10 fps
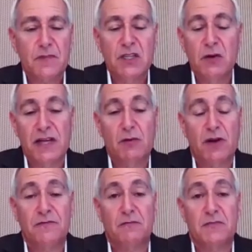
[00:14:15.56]
you know,
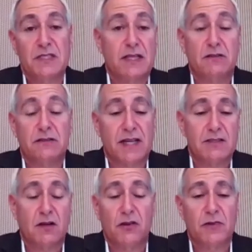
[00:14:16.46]
anywhere from single
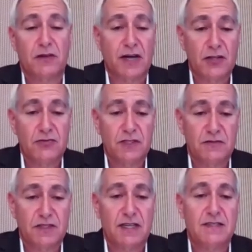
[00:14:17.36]
tests all the way to hundreds
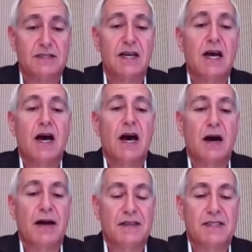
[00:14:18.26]
of tests
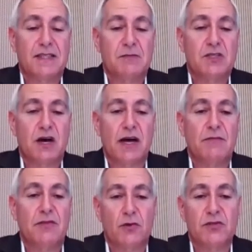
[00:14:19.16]
at the same
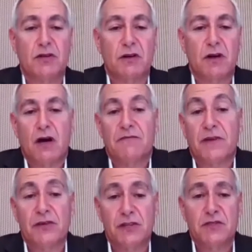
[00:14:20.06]
time, those are
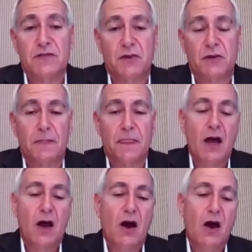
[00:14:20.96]
very useful.
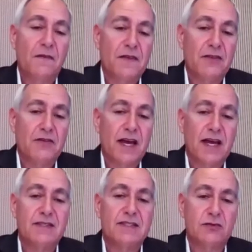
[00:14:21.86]
On the other
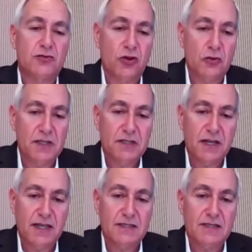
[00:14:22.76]
hand, syndromic
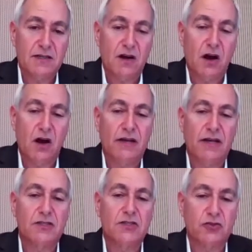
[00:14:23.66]
tests are
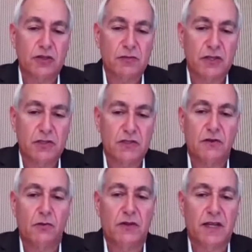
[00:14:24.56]
extremely
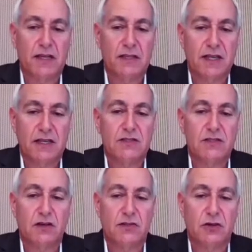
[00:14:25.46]
useful when they contain
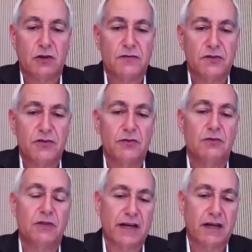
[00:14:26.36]
SARS-CoV-2,
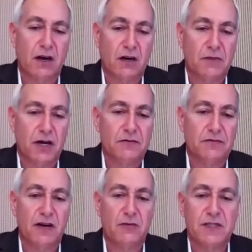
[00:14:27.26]
like our
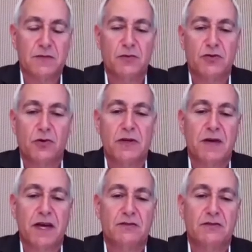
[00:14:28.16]
BioFire respiratory
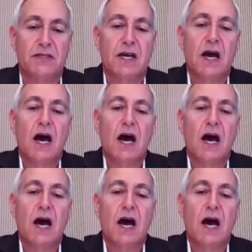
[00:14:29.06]
panels.